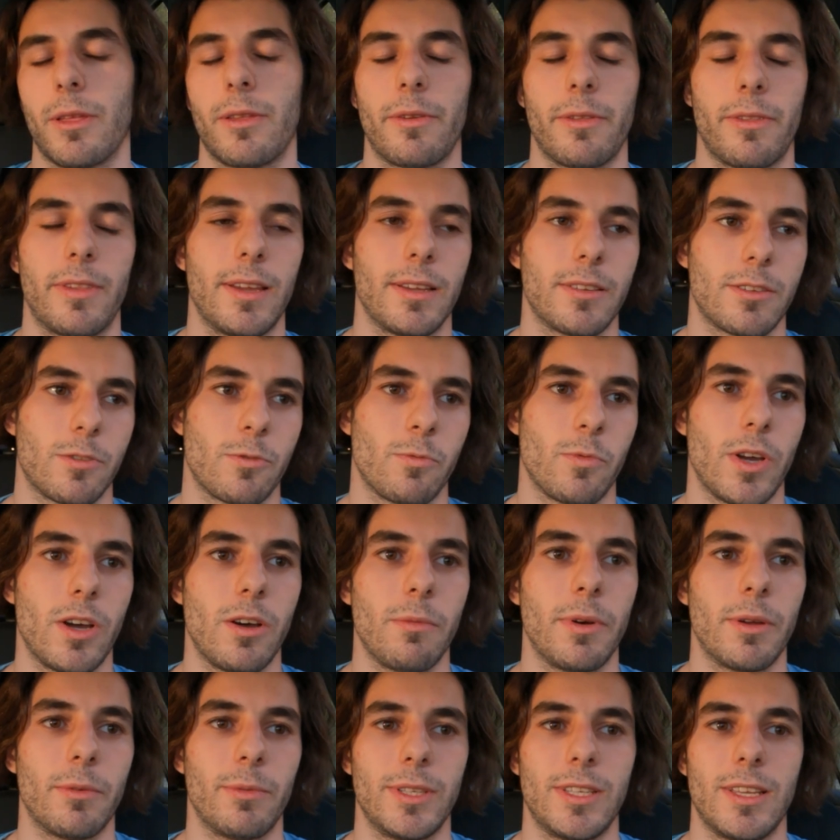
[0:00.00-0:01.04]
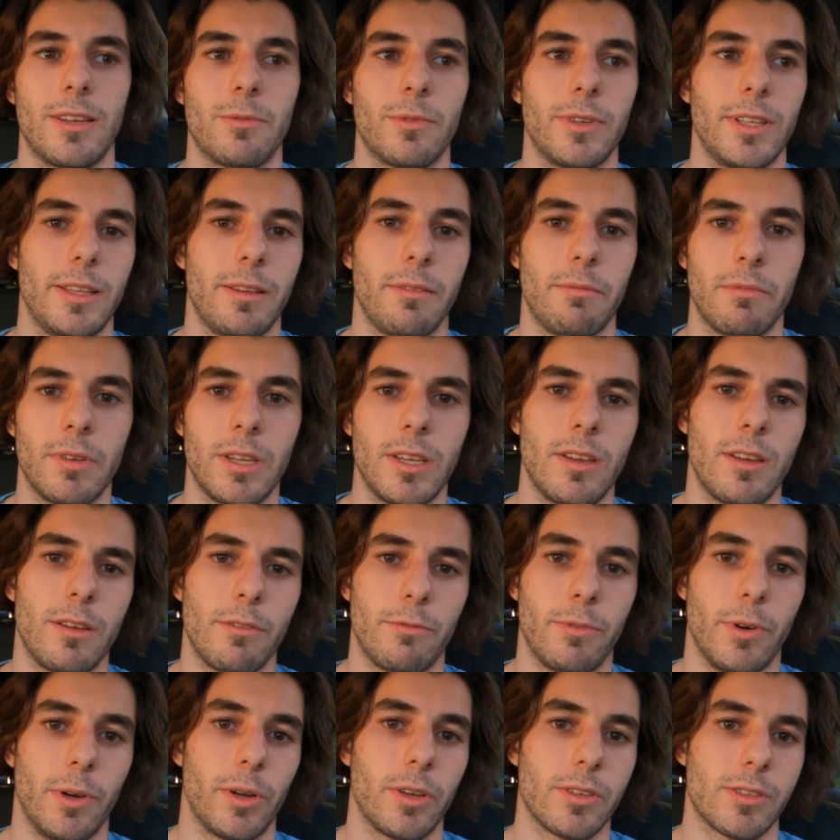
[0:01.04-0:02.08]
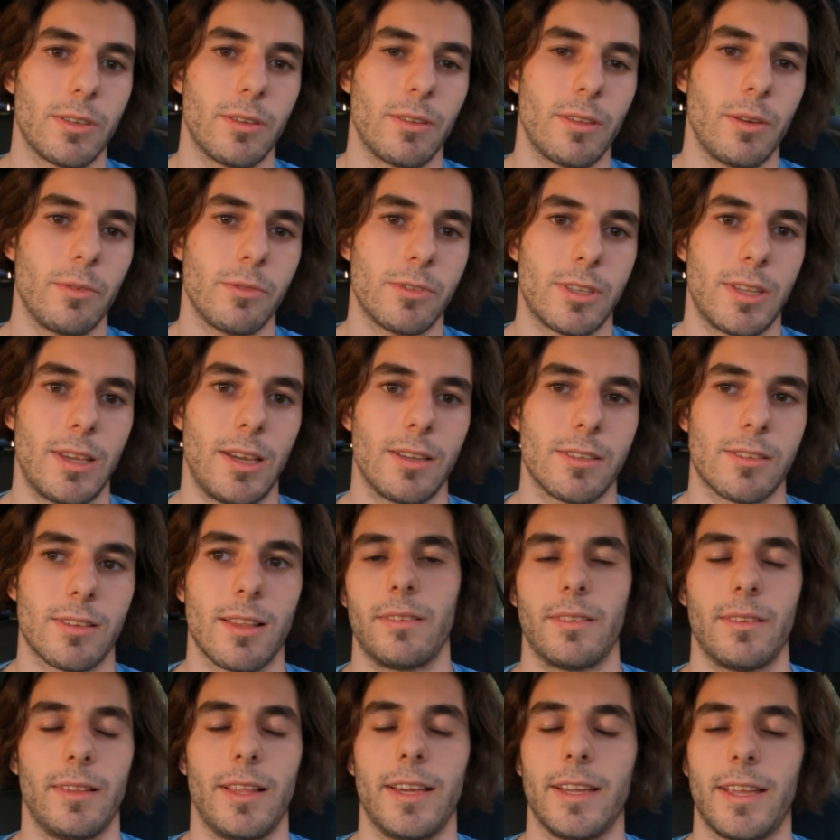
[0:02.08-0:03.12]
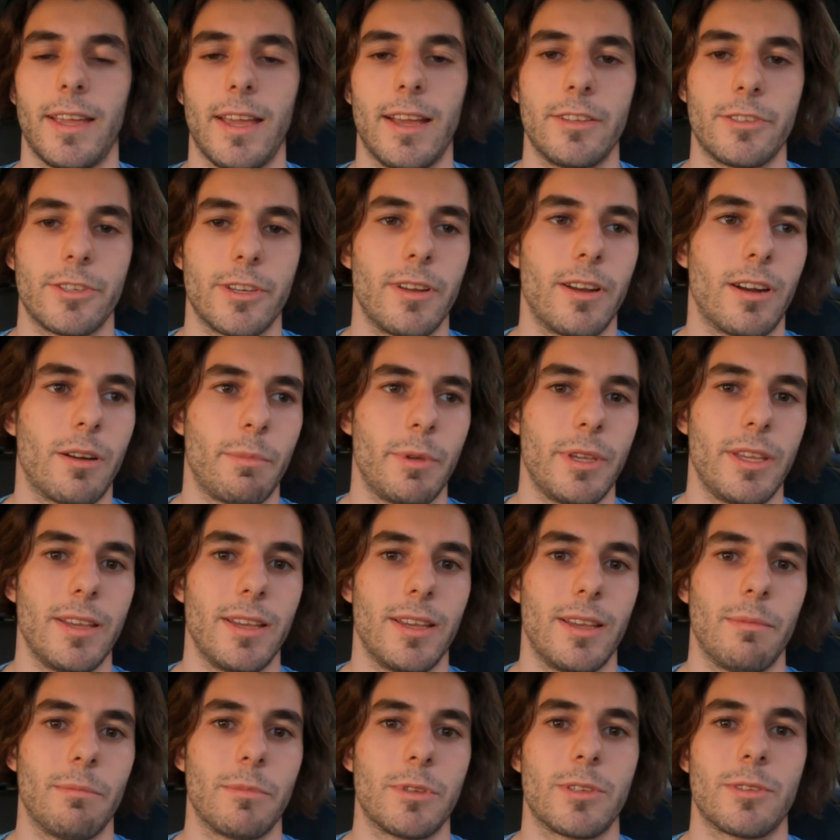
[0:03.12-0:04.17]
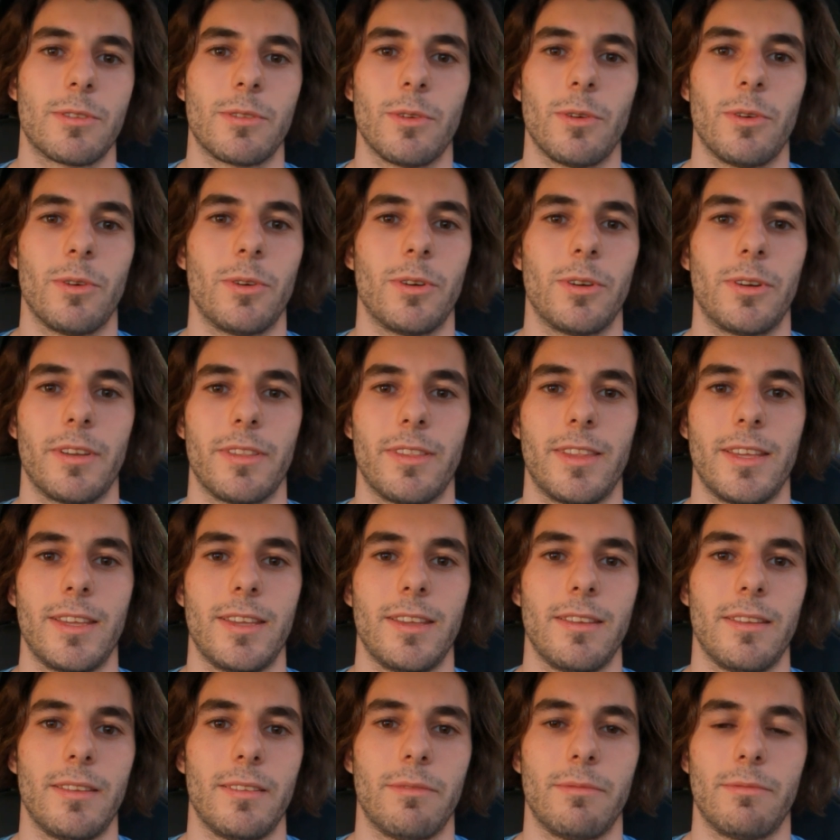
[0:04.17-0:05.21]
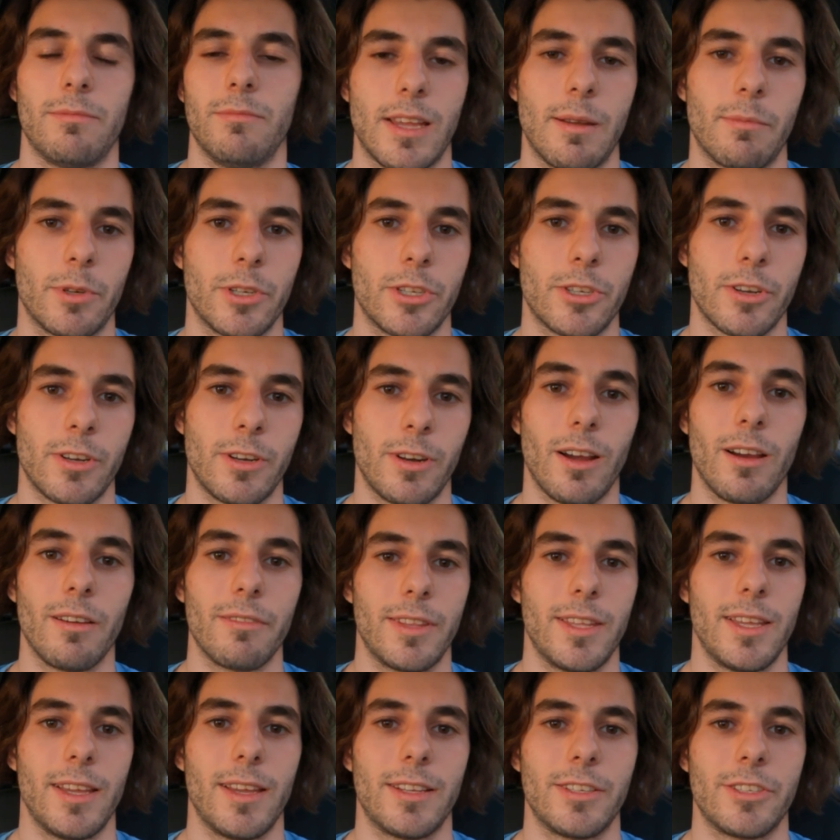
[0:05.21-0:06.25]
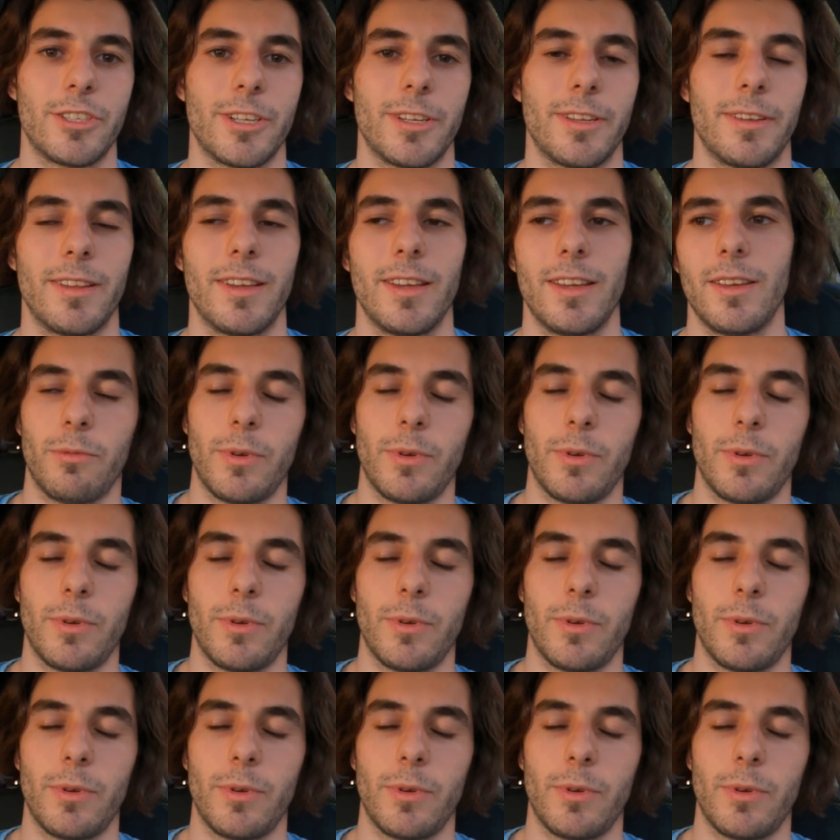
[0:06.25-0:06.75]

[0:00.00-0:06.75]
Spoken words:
other things as well, but we didn't really focus on those things, like engine RPMs or the temperature of the engine.